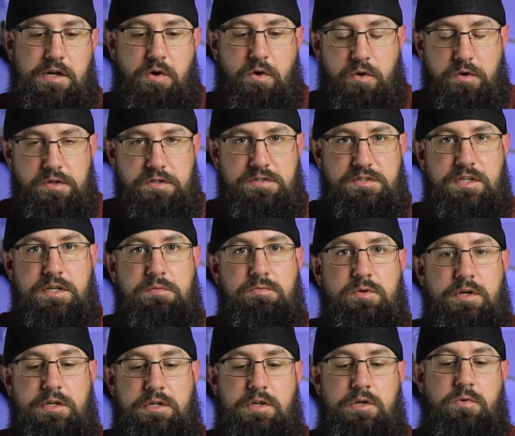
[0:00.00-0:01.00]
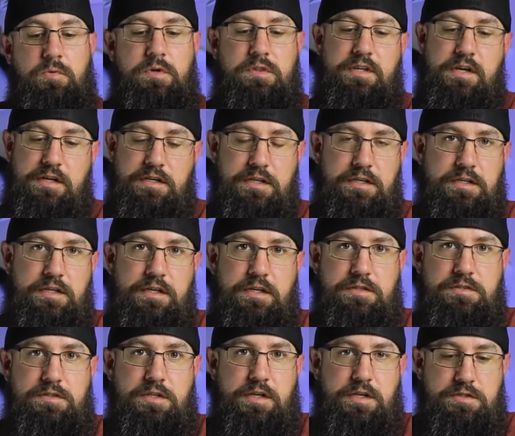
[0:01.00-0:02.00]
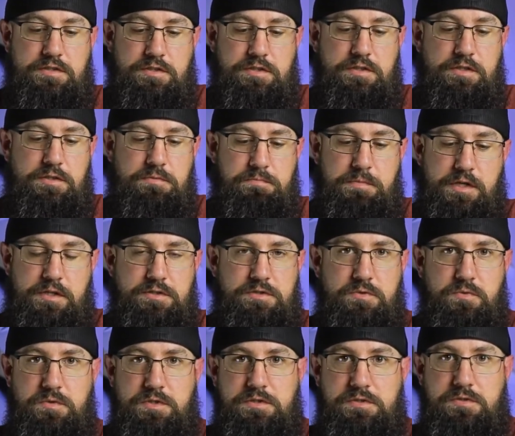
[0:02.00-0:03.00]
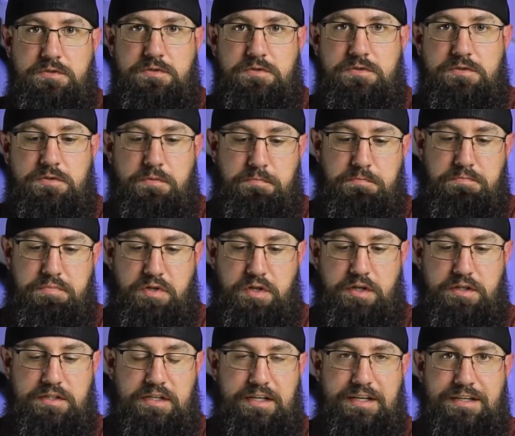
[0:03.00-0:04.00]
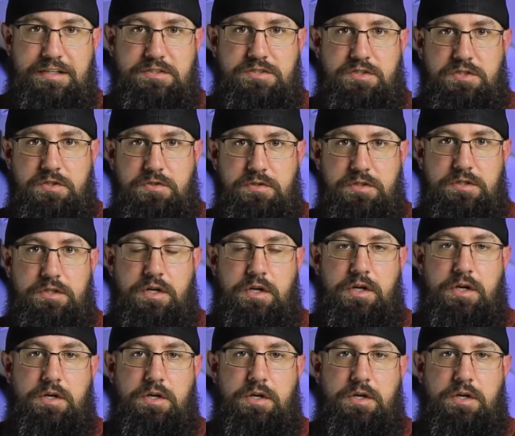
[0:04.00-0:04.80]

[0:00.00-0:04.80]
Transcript: on the same radio without any else extra bells and whistles plugged into it,